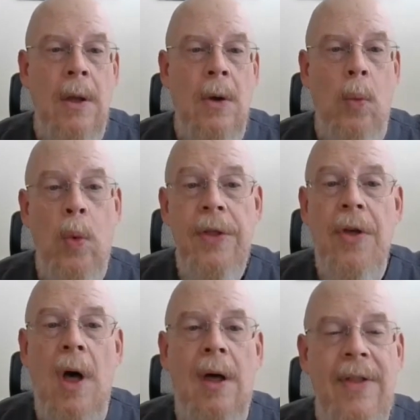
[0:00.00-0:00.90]

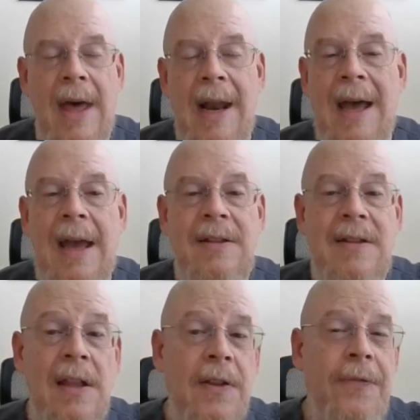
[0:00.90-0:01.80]
With all of that, I
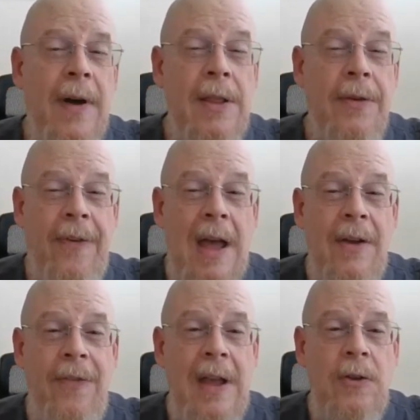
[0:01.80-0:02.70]
identify the five-phase